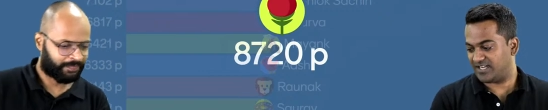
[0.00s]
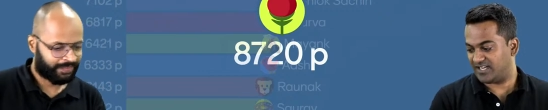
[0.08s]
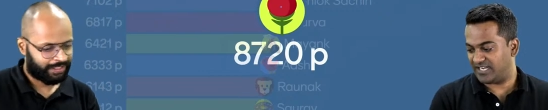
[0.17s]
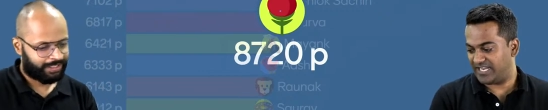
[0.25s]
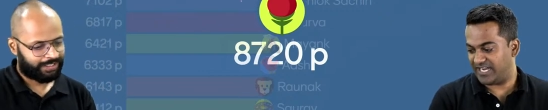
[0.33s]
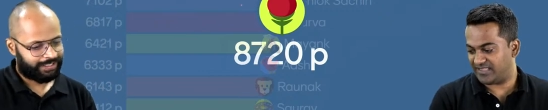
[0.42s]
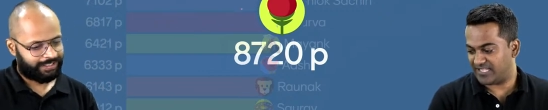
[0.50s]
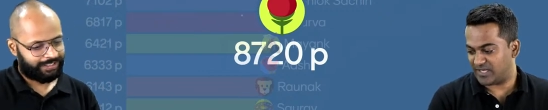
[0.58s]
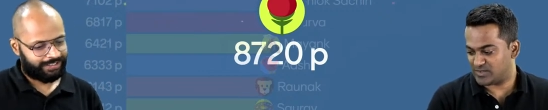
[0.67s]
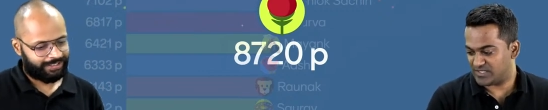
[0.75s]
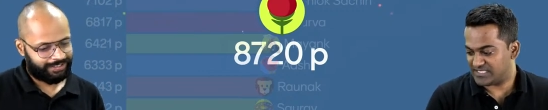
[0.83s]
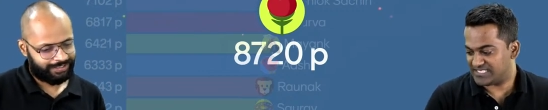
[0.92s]
Speaker 1: Khan,
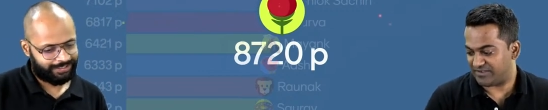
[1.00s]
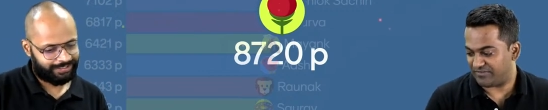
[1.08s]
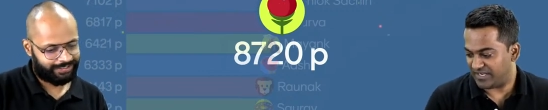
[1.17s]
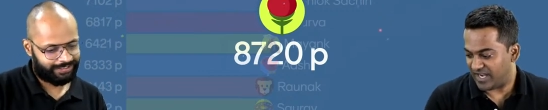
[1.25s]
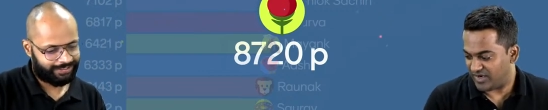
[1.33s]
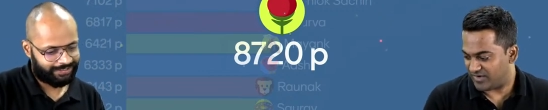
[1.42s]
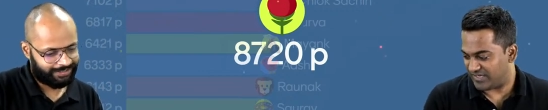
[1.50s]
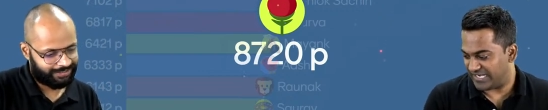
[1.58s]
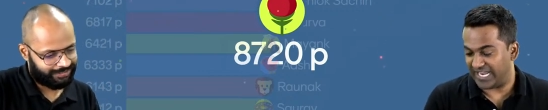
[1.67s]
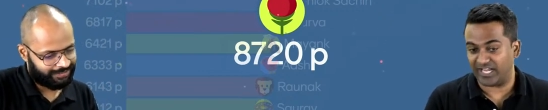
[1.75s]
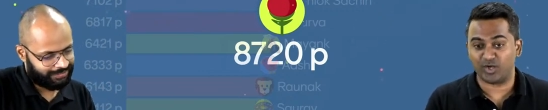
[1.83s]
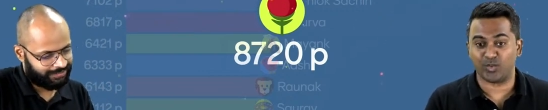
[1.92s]

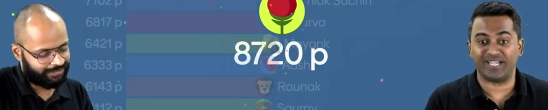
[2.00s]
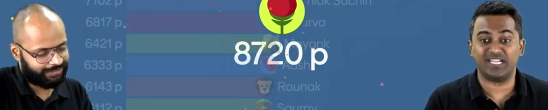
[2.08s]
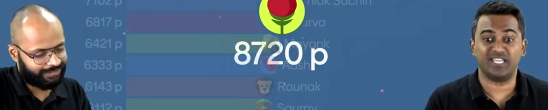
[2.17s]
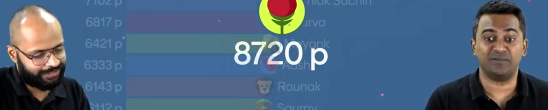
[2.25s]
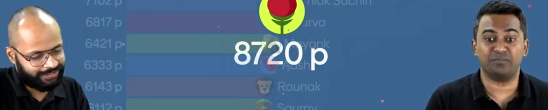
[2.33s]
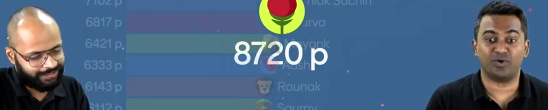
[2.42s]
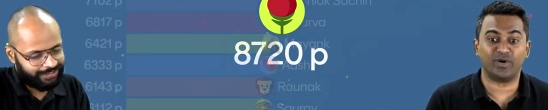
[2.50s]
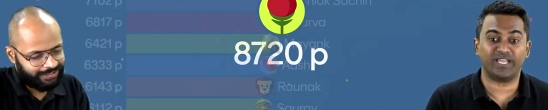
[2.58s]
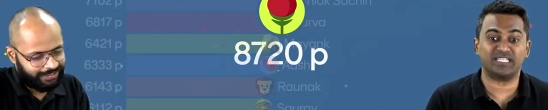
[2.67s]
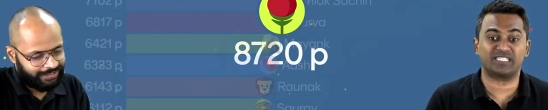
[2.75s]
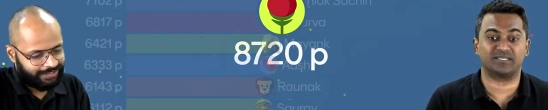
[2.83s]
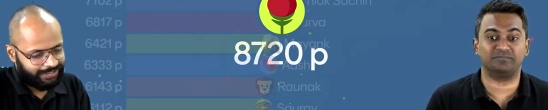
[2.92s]
8,720
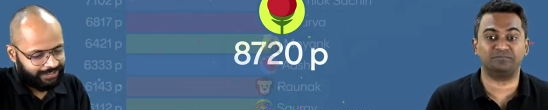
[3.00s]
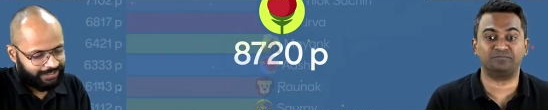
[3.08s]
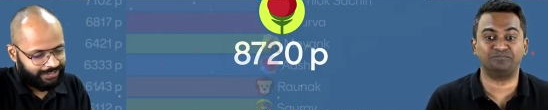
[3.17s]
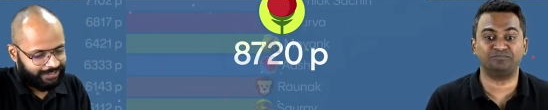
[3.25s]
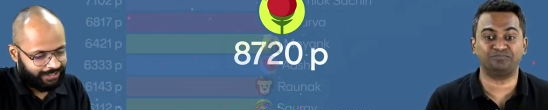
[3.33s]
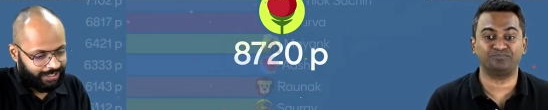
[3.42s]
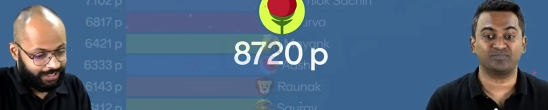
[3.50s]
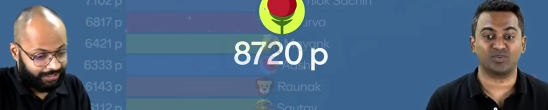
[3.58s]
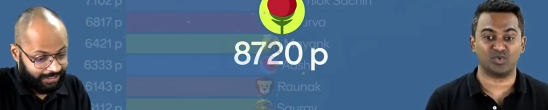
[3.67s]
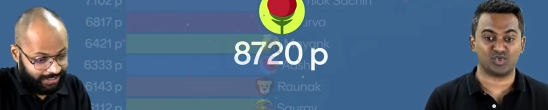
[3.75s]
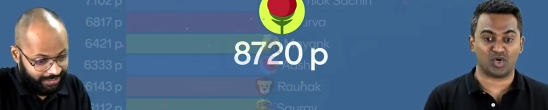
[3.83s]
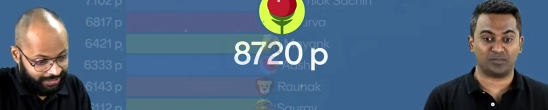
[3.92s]
points.
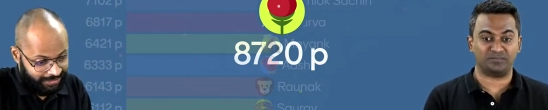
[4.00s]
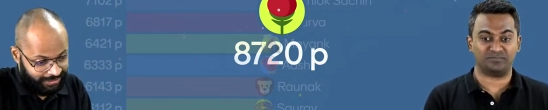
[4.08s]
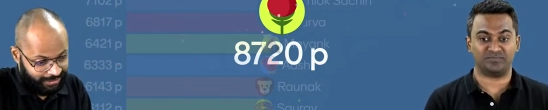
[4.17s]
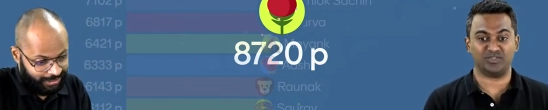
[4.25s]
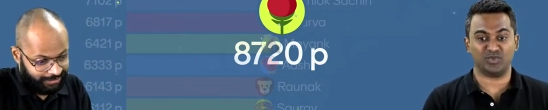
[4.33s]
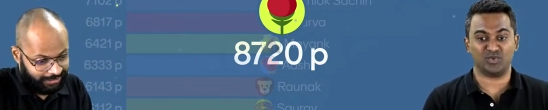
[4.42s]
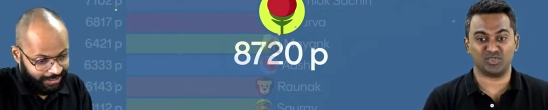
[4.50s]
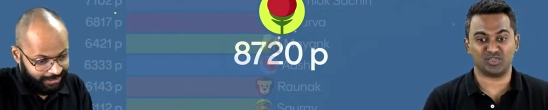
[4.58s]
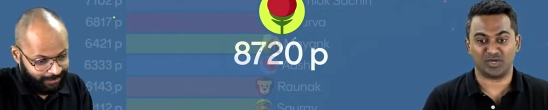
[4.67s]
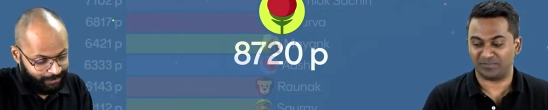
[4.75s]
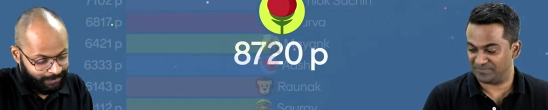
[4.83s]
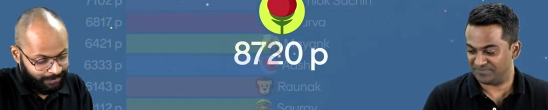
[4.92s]
Speaker 2: Yes,
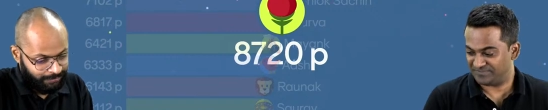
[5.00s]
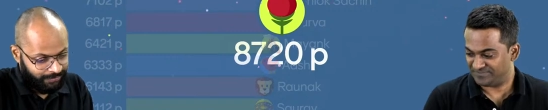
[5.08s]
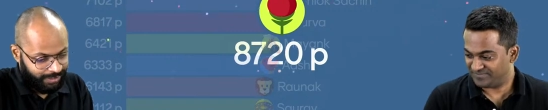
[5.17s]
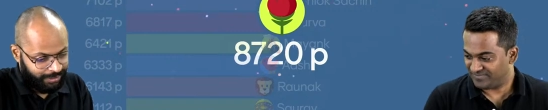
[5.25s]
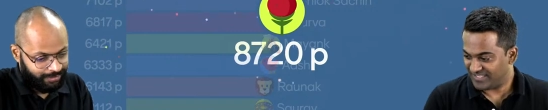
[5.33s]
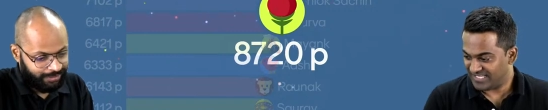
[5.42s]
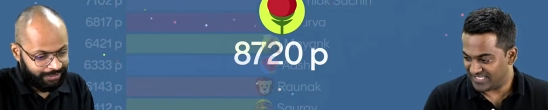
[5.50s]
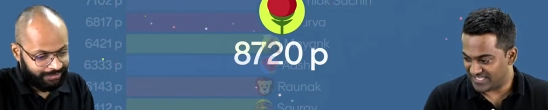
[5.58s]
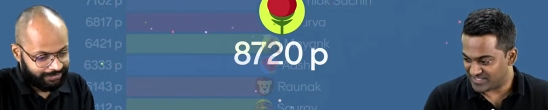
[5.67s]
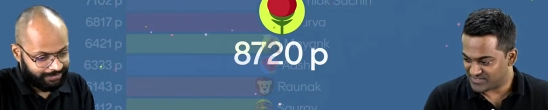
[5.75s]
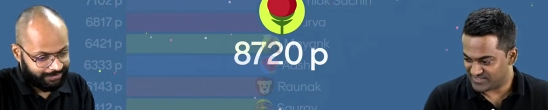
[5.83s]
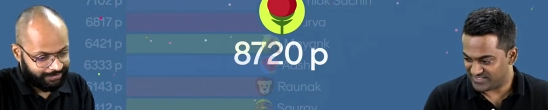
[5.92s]
others also, very good.
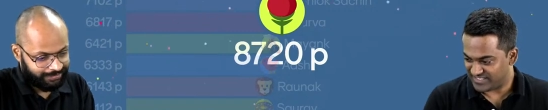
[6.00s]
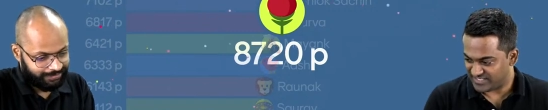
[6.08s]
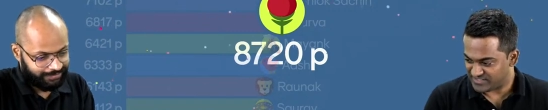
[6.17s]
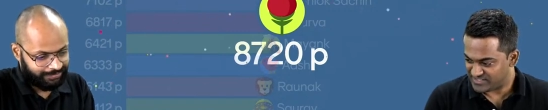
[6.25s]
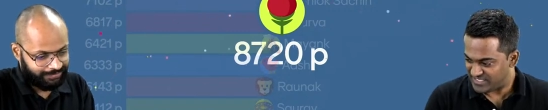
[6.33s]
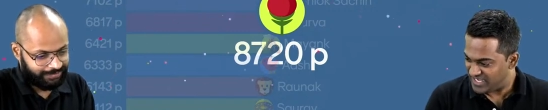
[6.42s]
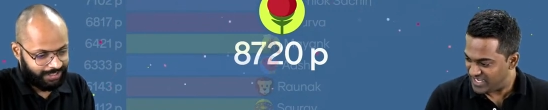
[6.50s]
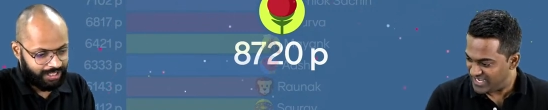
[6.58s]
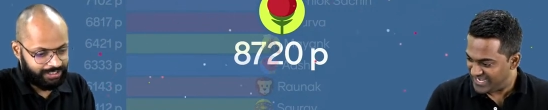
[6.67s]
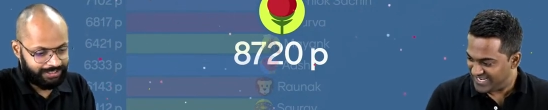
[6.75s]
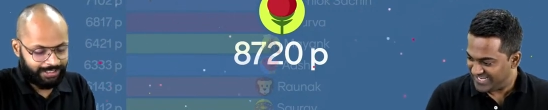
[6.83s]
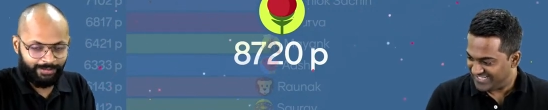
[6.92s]
Yes, yes.
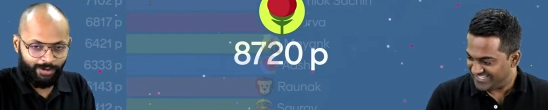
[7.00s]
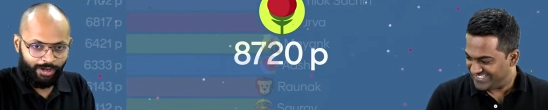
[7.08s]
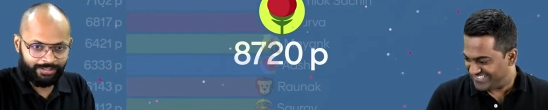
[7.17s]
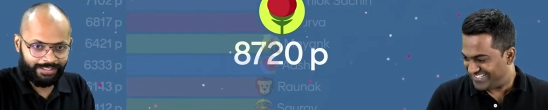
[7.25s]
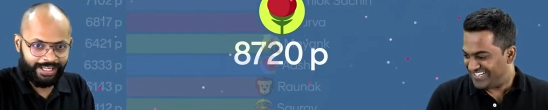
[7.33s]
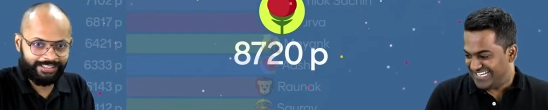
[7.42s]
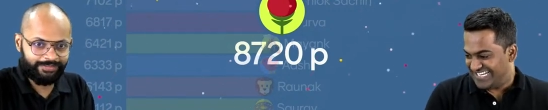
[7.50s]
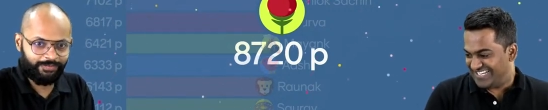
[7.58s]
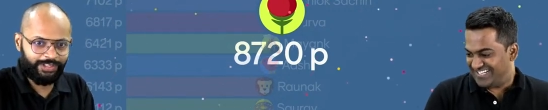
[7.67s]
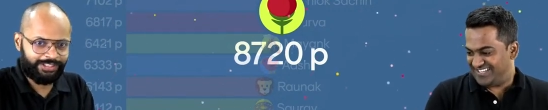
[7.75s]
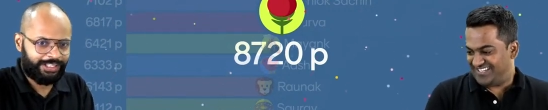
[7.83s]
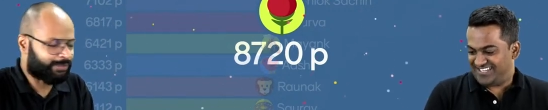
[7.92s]
Adil Sir rocks.
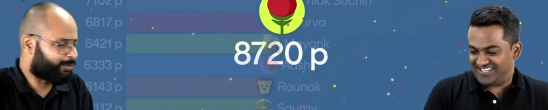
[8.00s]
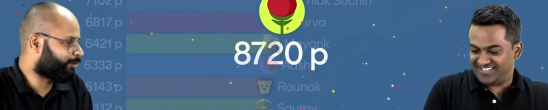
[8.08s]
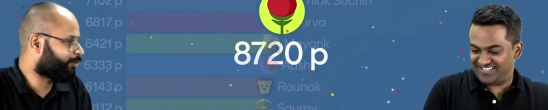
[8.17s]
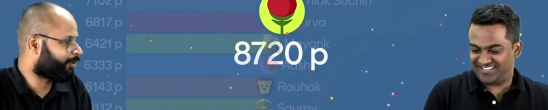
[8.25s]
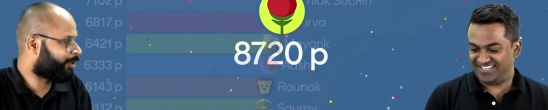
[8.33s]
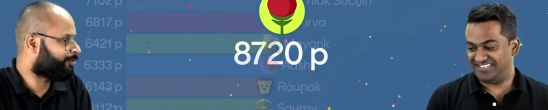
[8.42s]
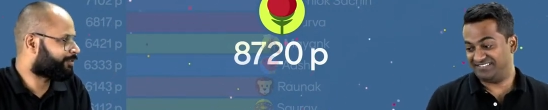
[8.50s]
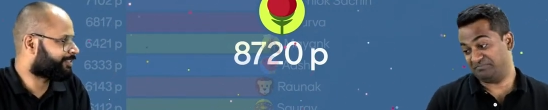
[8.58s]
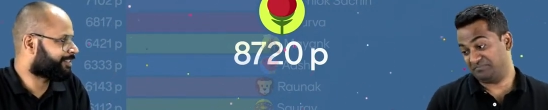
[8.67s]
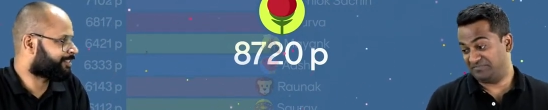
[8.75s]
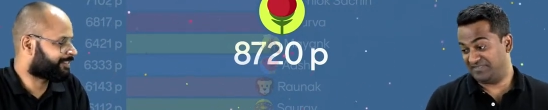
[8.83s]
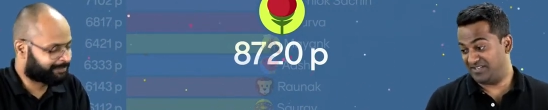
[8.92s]
We still don't know, no? Who is
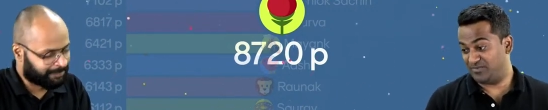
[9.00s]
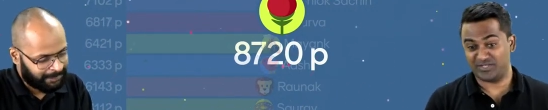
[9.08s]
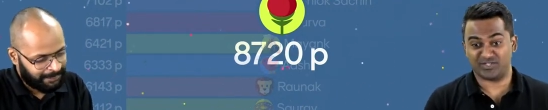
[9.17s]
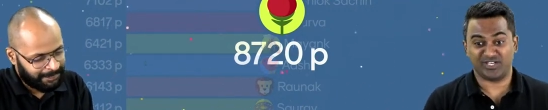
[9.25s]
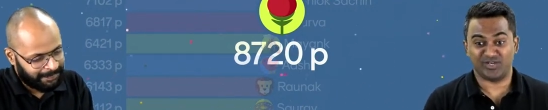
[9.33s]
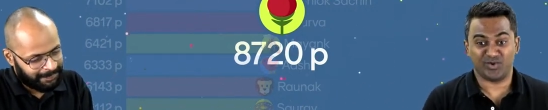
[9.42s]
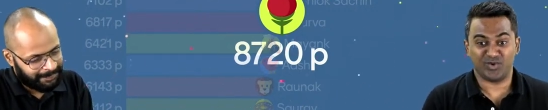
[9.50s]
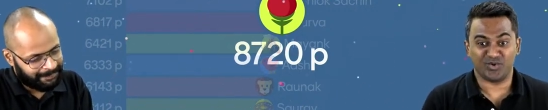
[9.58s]
this? We still don't